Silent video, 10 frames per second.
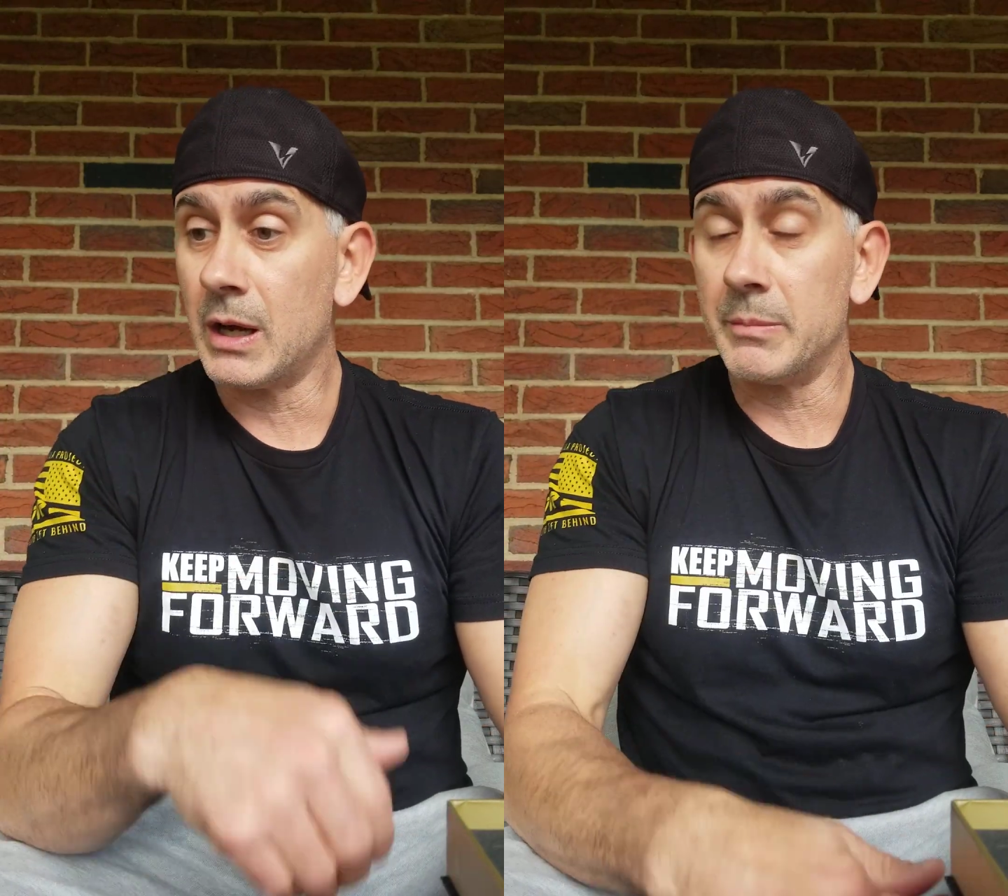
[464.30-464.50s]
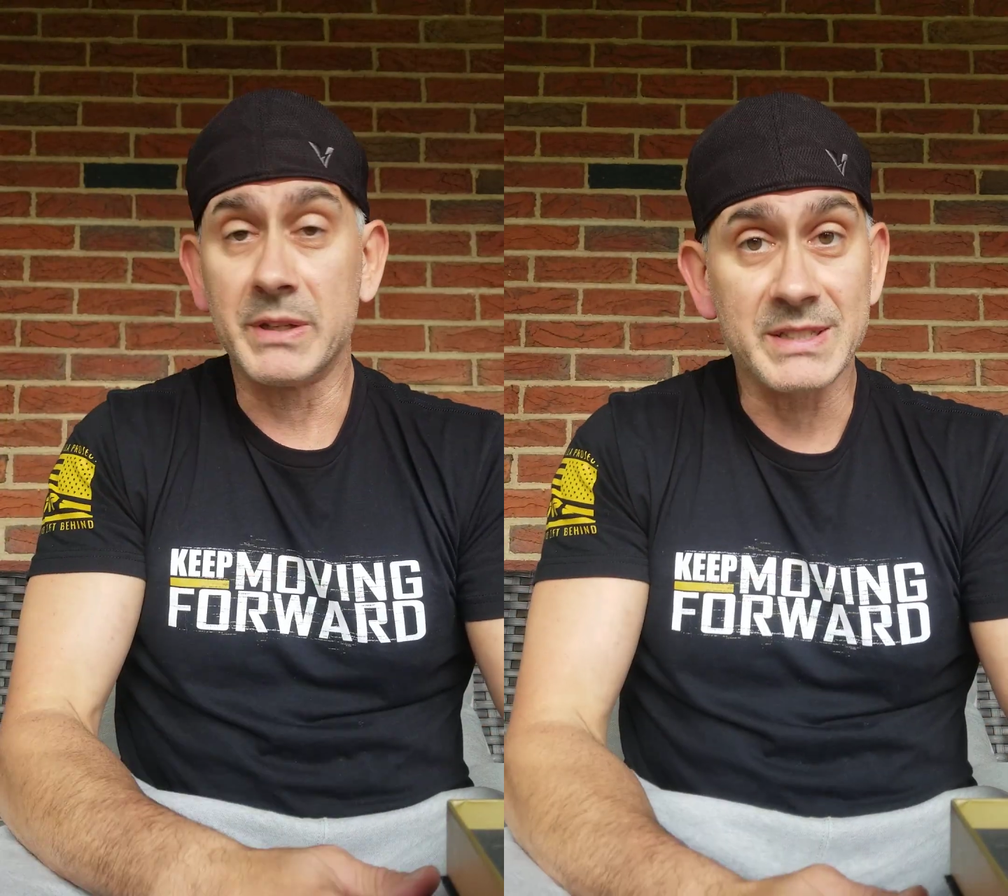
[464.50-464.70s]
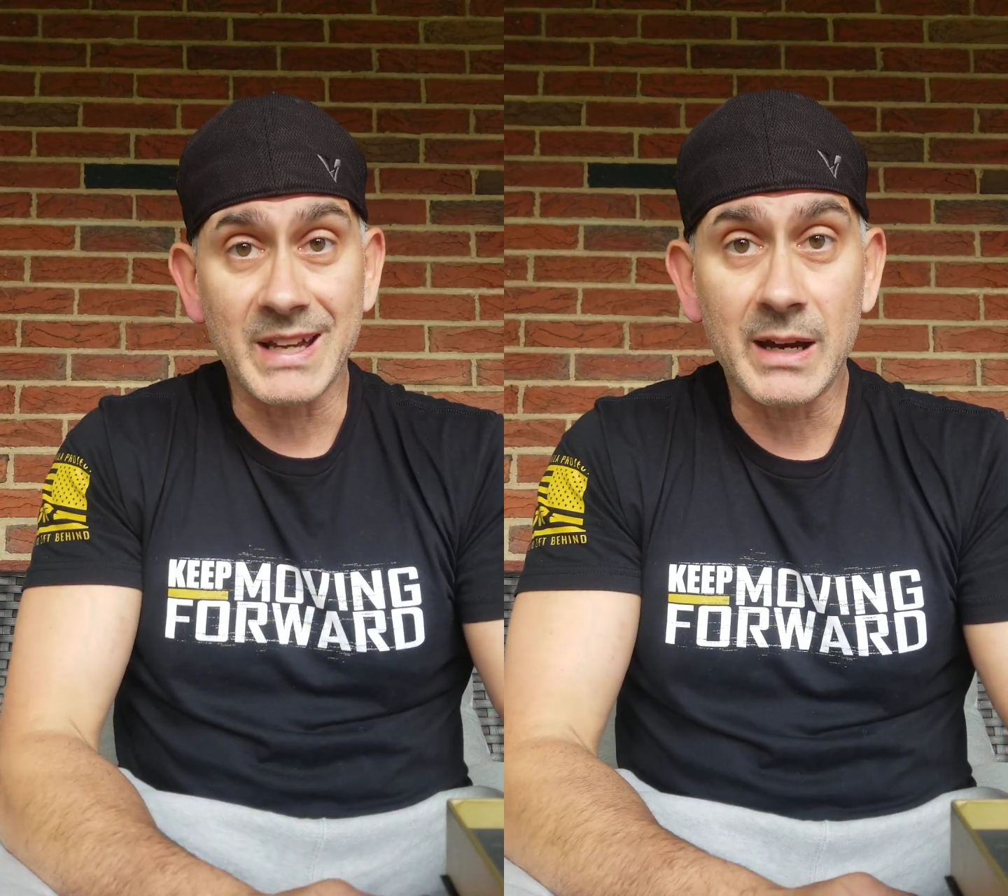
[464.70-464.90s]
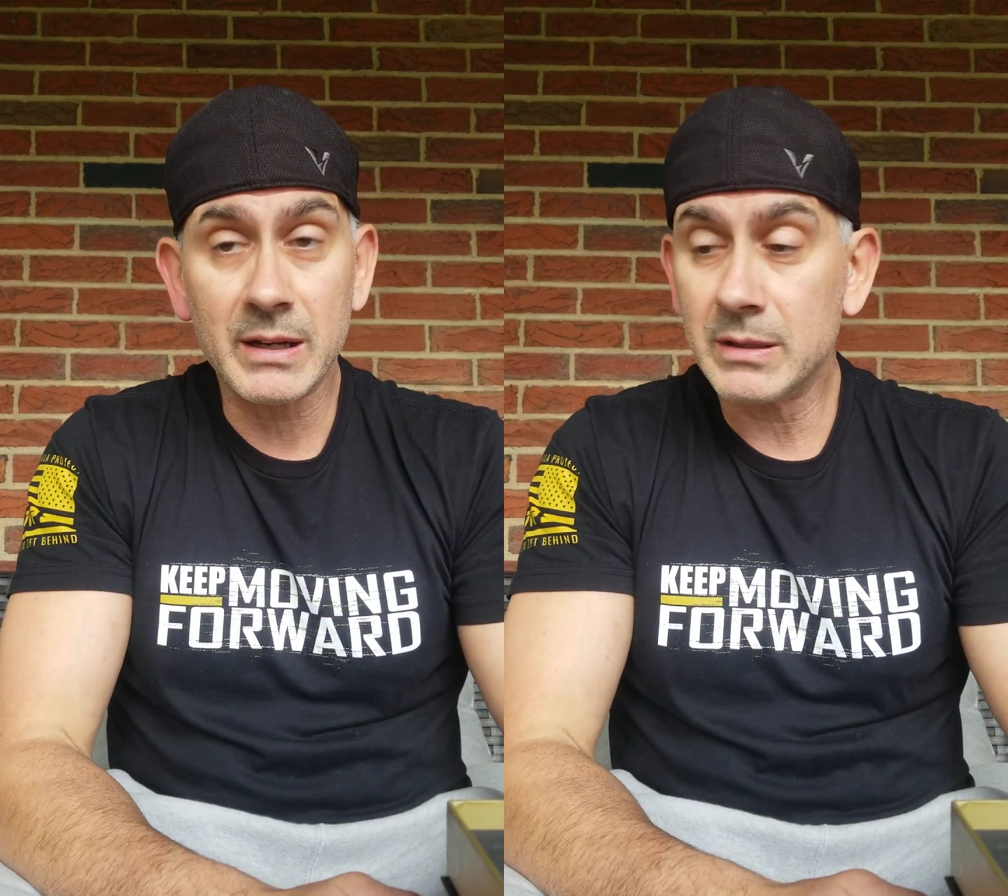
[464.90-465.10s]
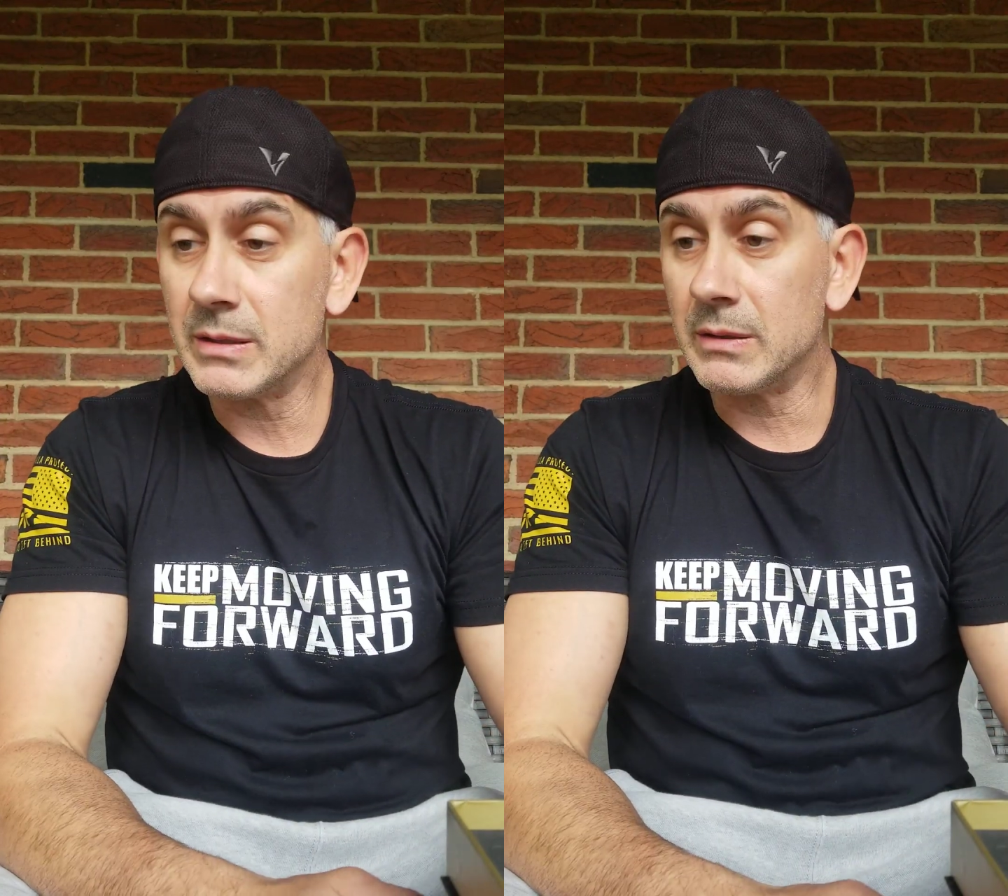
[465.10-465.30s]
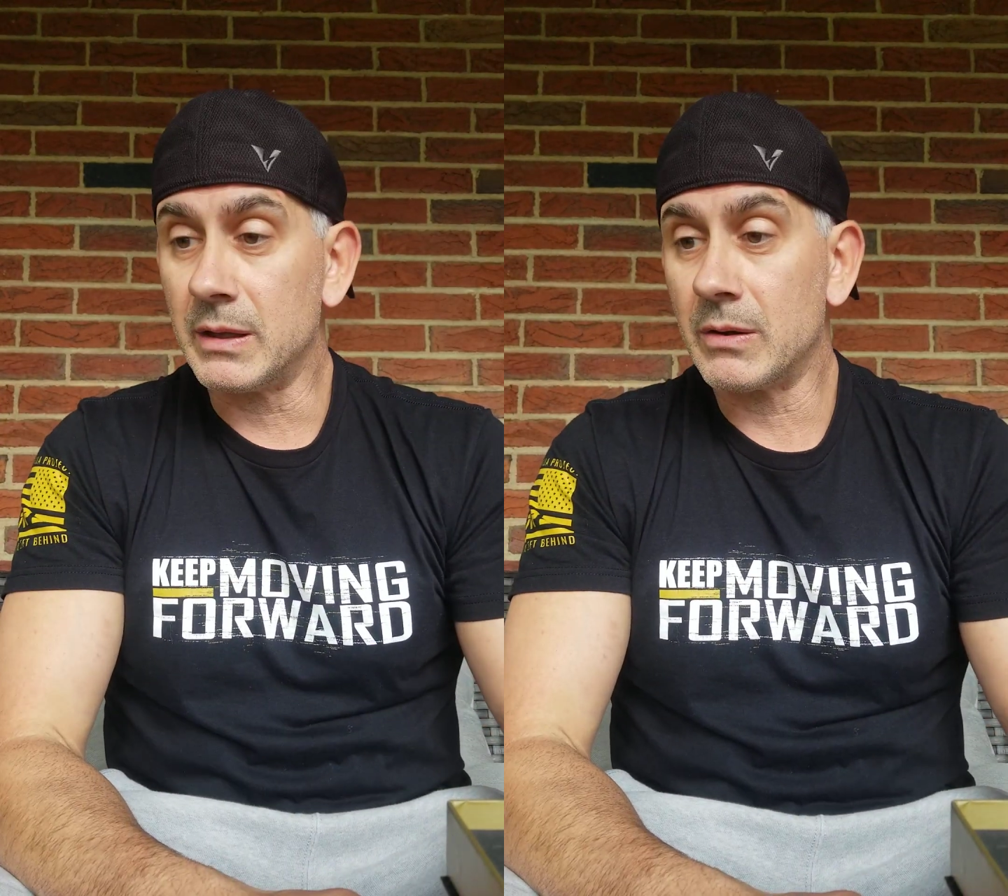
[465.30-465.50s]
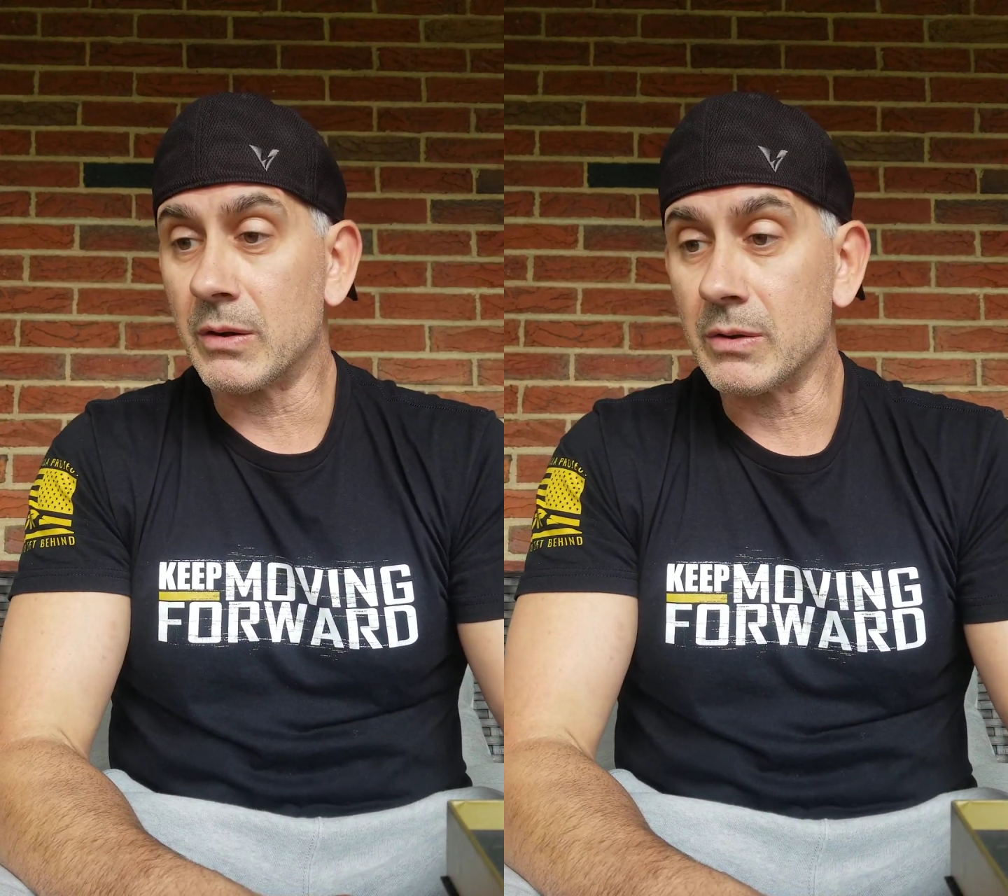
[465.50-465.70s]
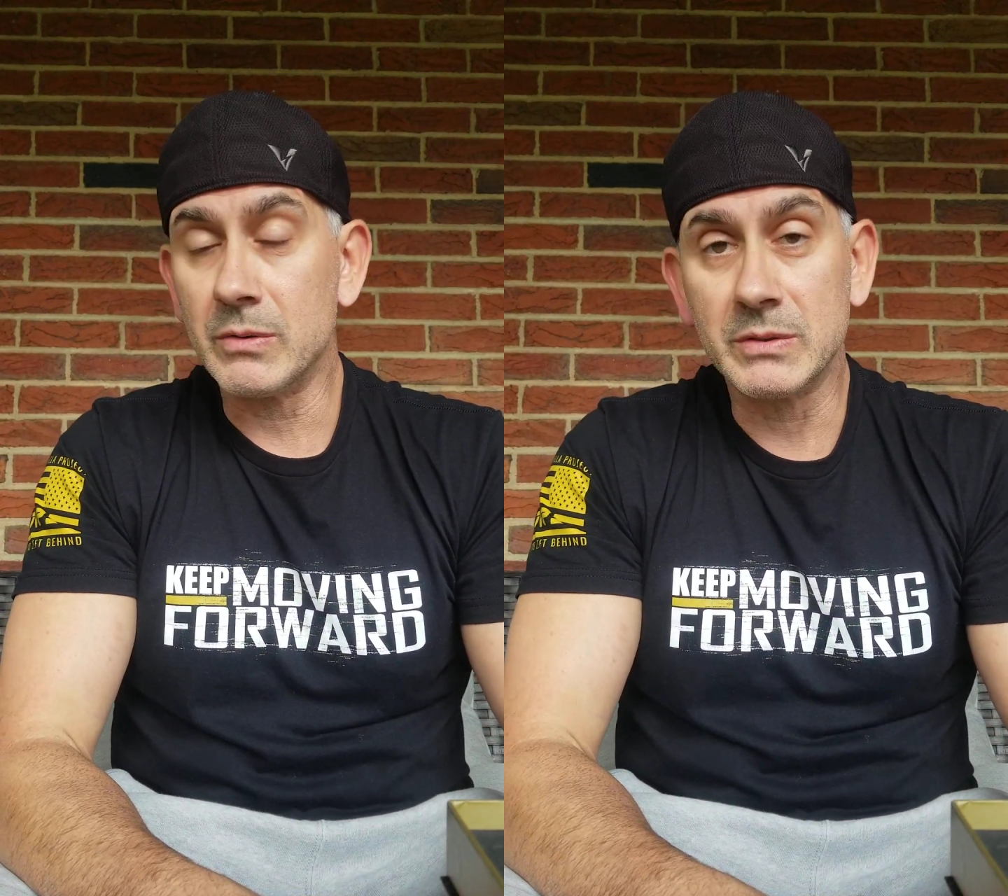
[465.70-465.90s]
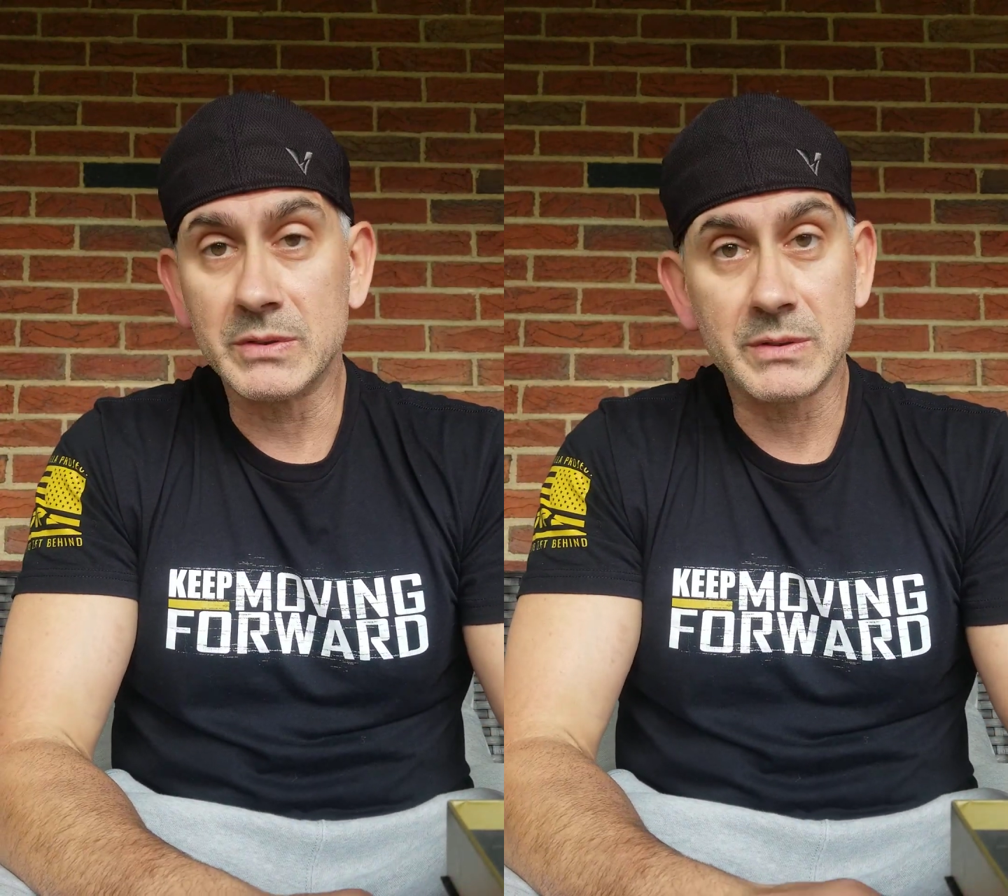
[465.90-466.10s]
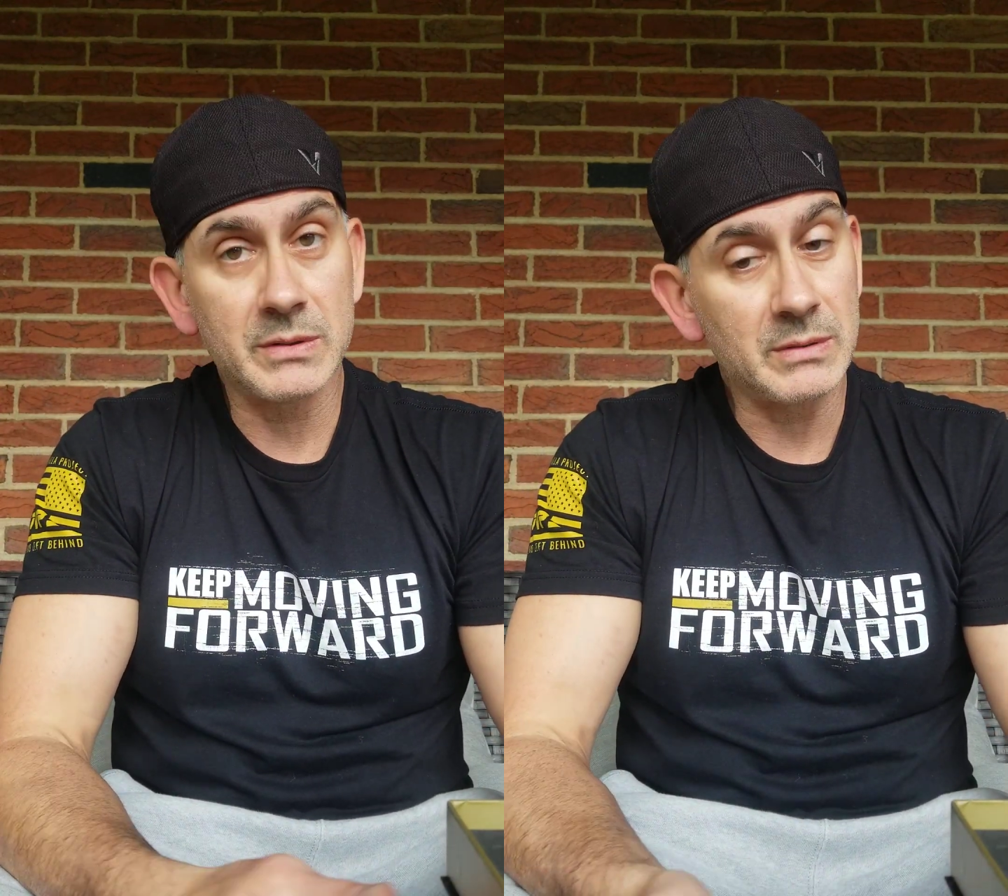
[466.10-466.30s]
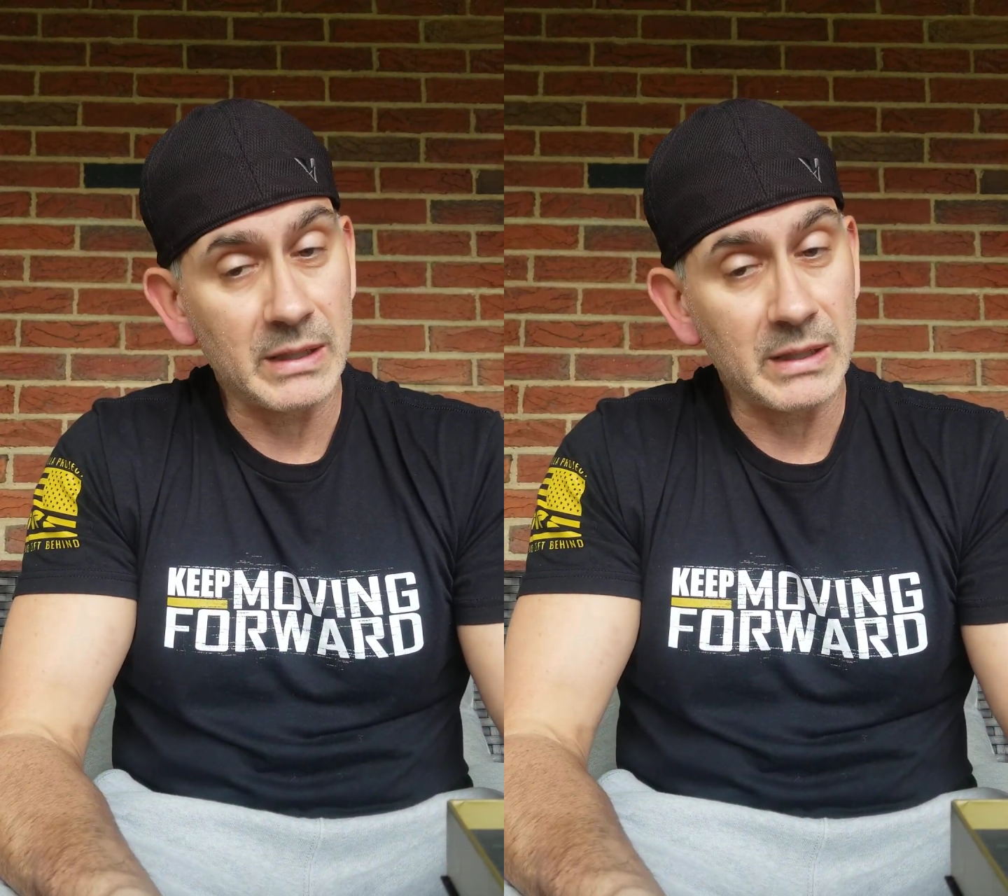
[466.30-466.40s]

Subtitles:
design that are used